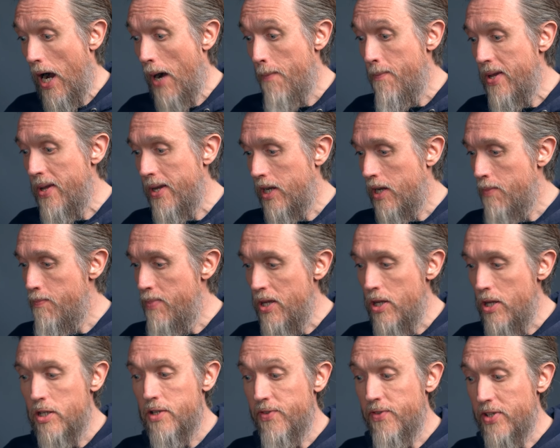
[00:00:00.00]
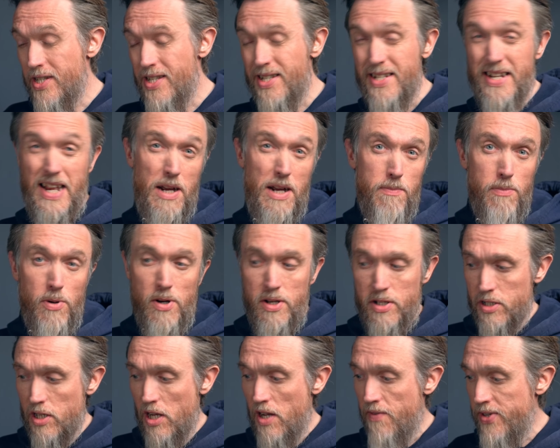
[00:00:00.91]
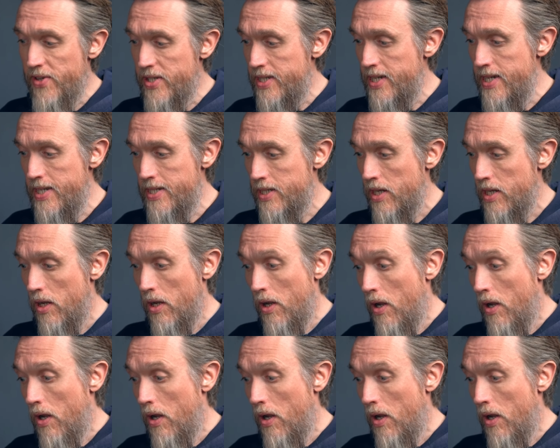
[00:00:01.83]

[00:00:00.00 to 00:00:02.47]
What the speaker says: It can be used for standby services,